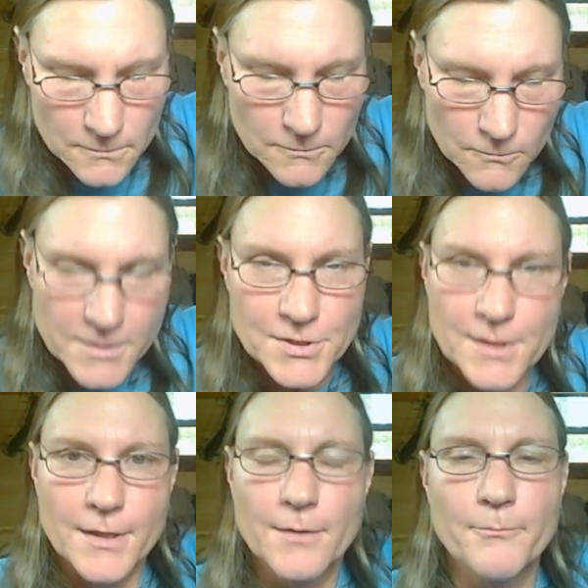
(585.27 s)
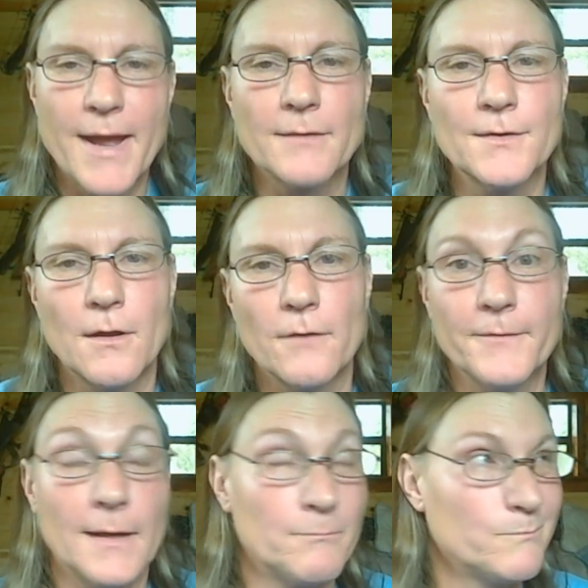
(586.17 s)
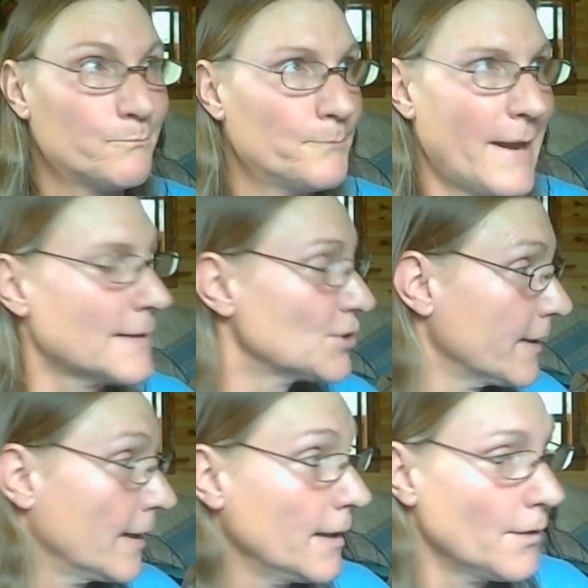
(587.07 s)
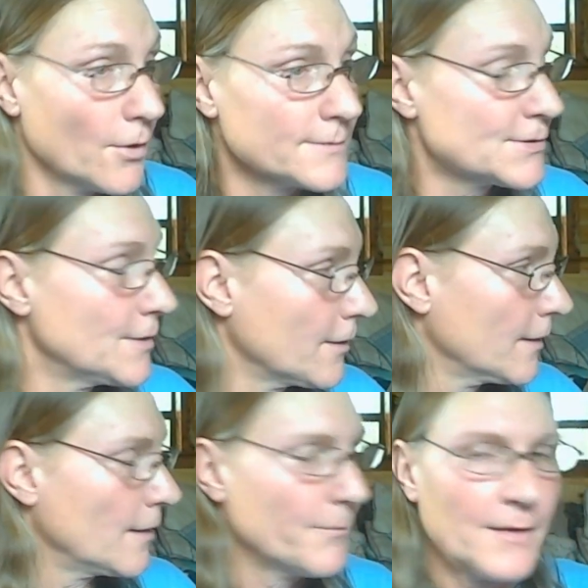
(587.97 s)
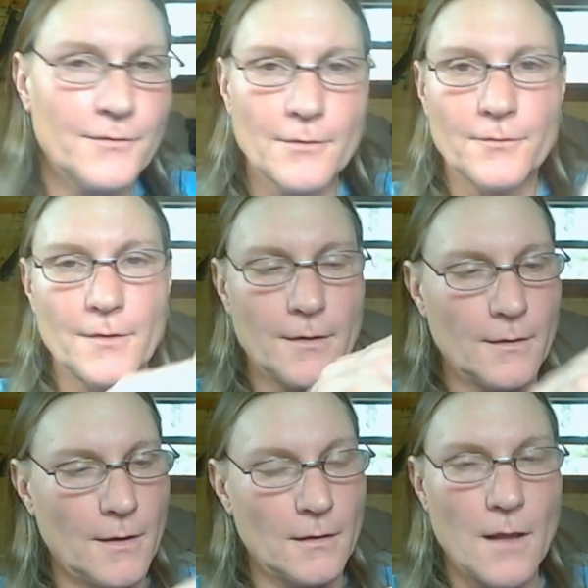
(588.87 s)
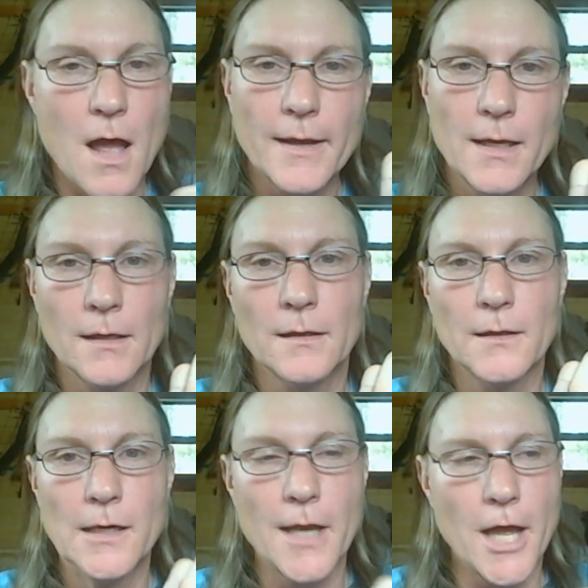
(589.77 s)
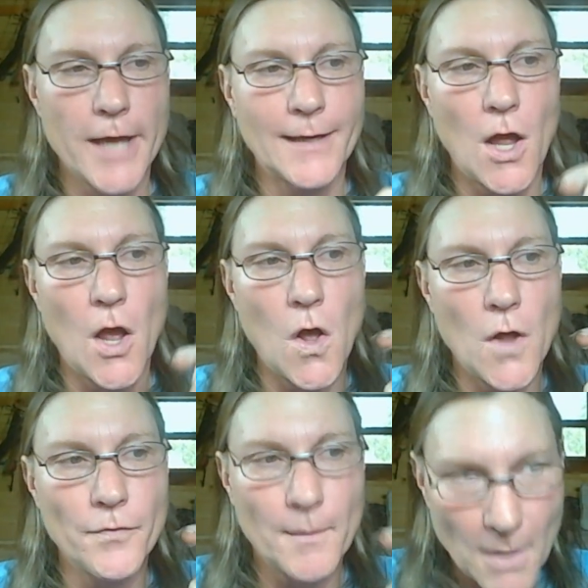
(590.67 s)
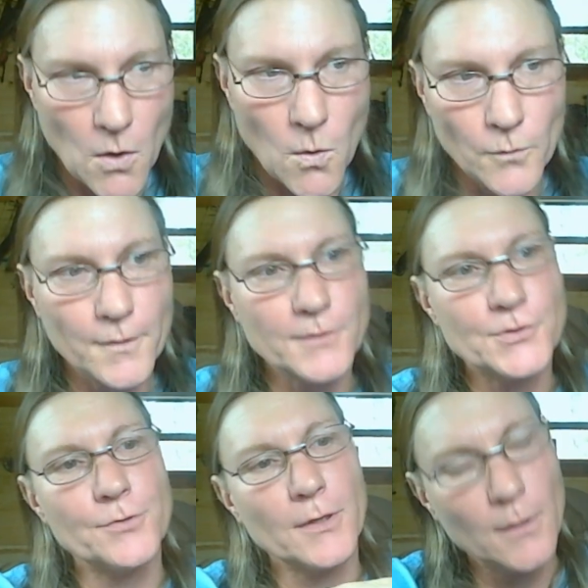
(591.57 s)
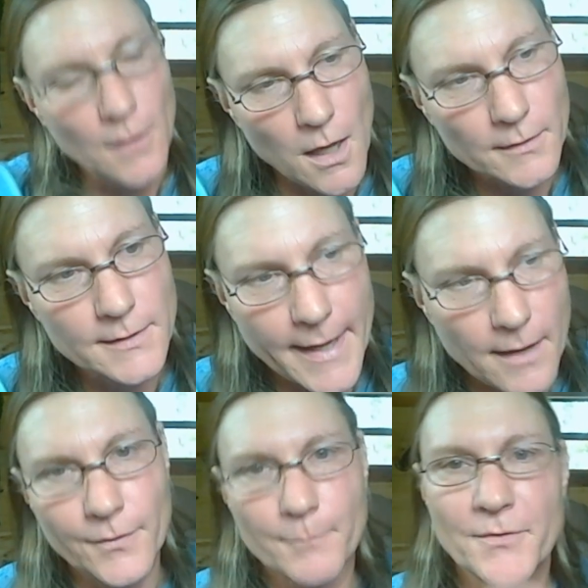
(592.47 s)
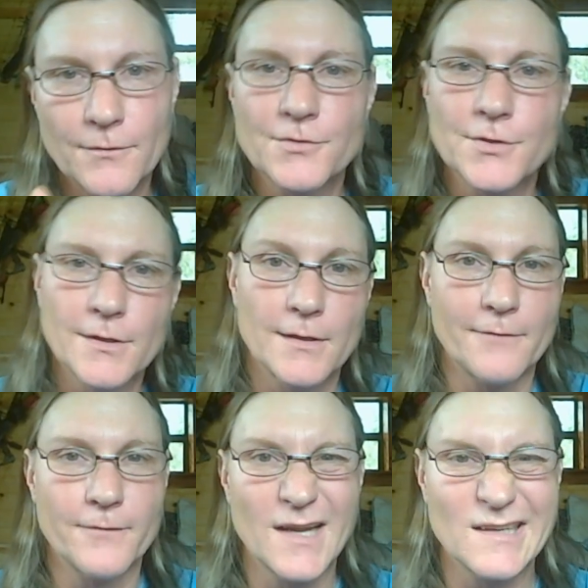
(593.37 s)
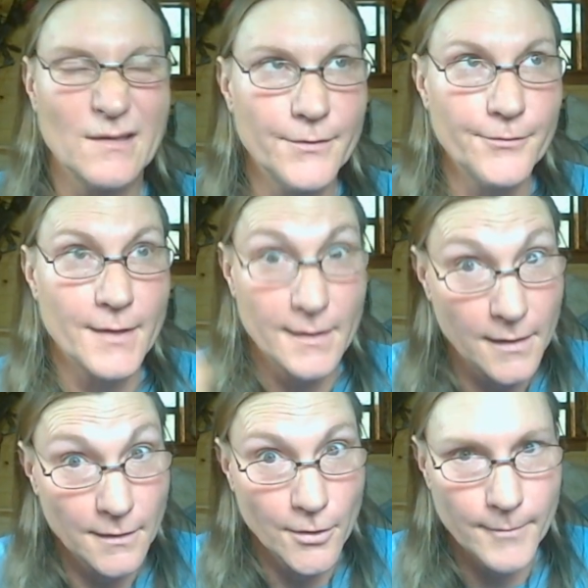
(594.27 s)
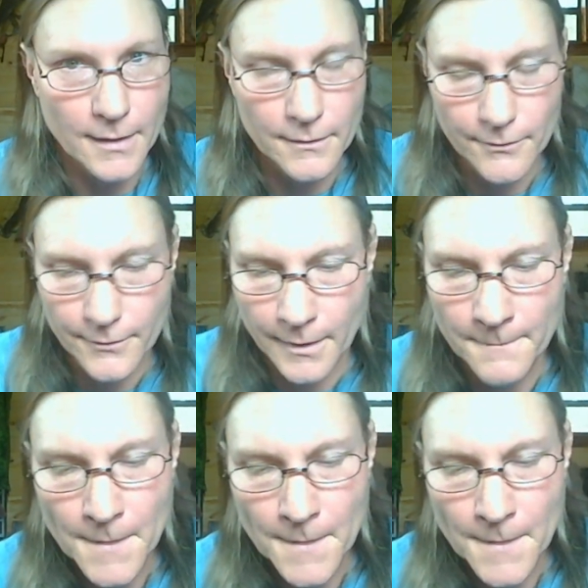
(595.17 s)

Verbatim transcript: Reached in there and backed it off. And I actually I need to go snug it up because there was a, a locking nut on the bolt that you could lock down the position, and I forgot to do that. I need to go back and do that.